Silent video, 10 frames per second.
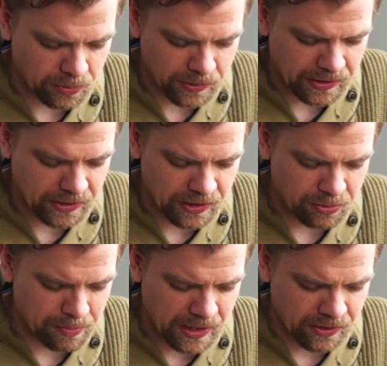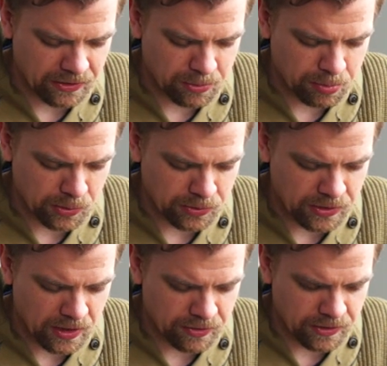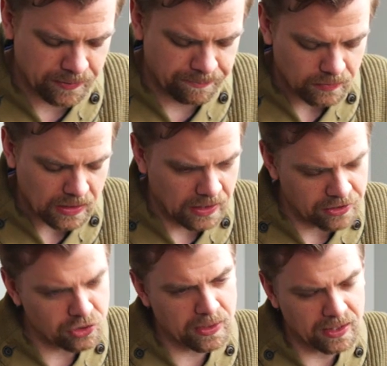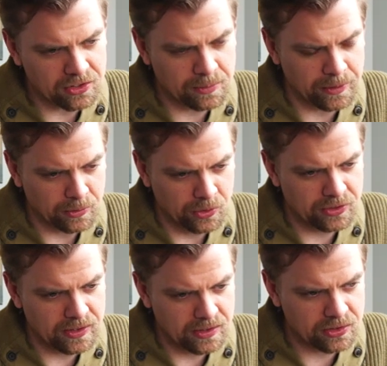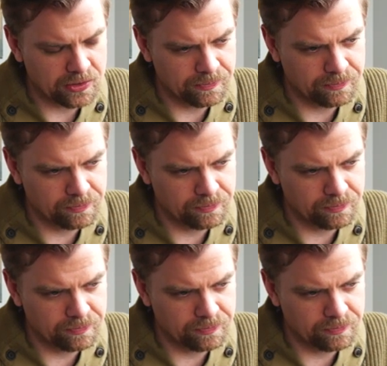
a really nice balanced brewed coffee. I do get some of the roastiness